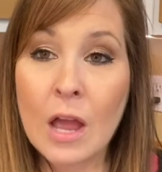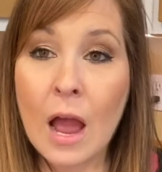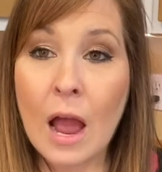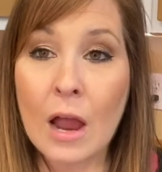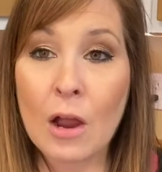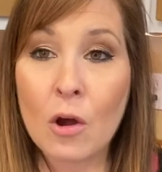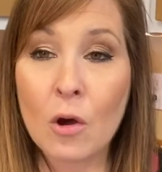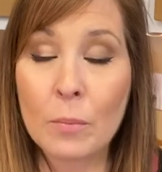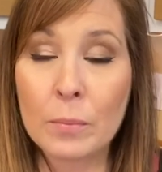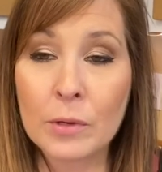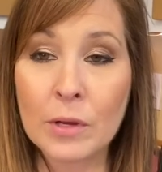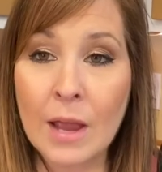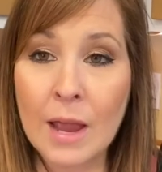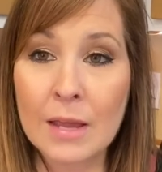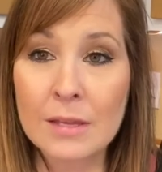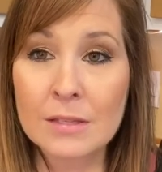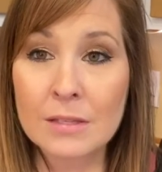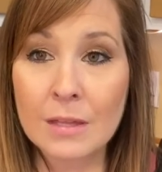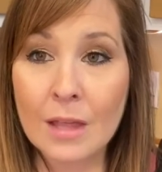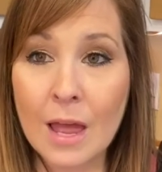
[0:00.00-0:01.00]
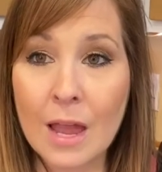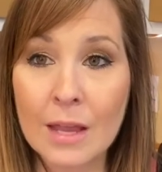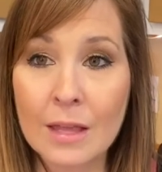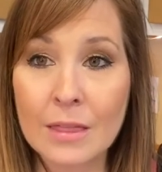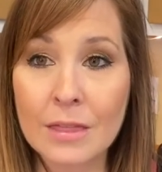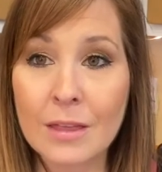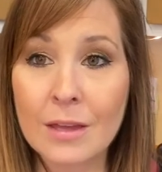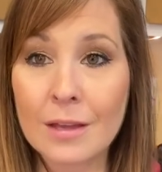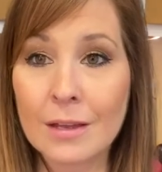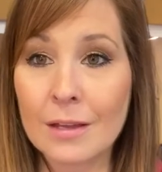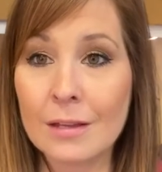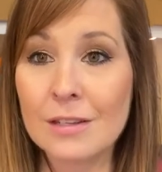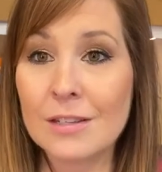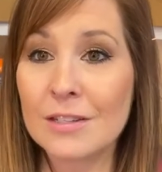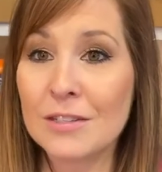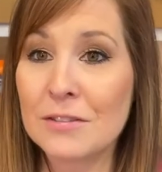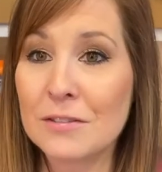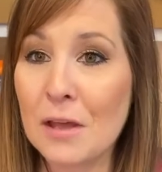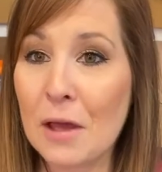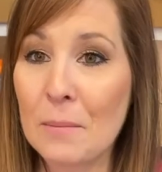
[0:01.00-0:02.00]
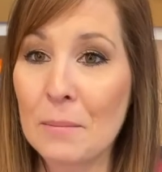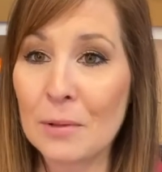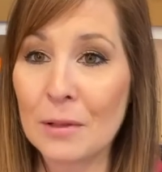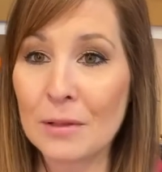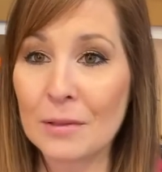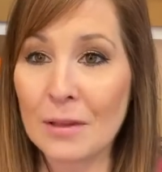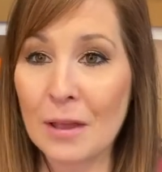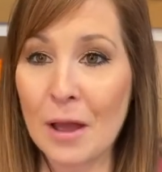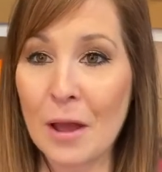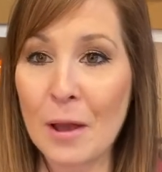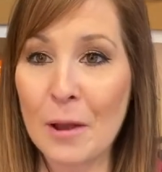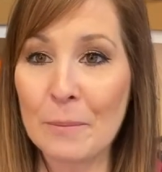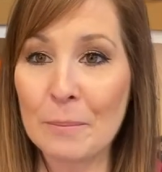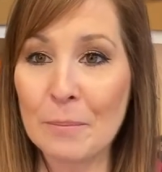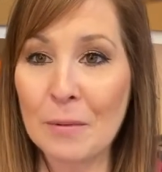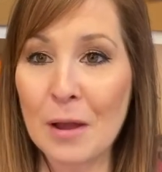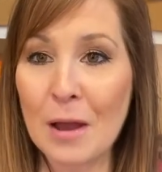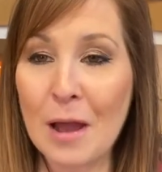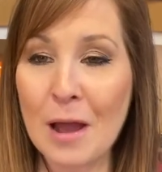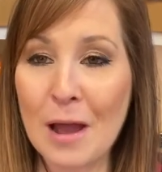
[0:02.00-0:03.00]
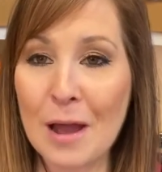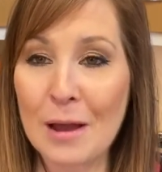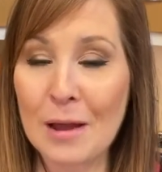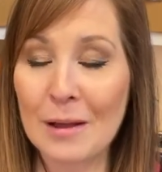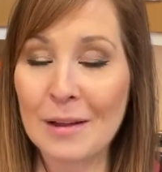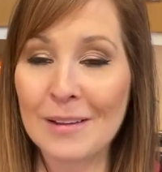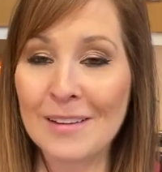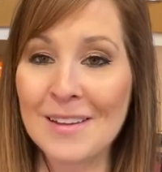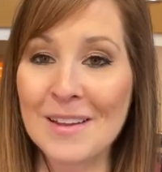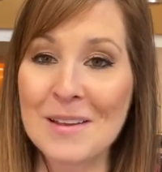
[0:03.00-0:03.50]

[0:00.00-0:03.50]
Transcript: I hope you guys like the doubled up uh,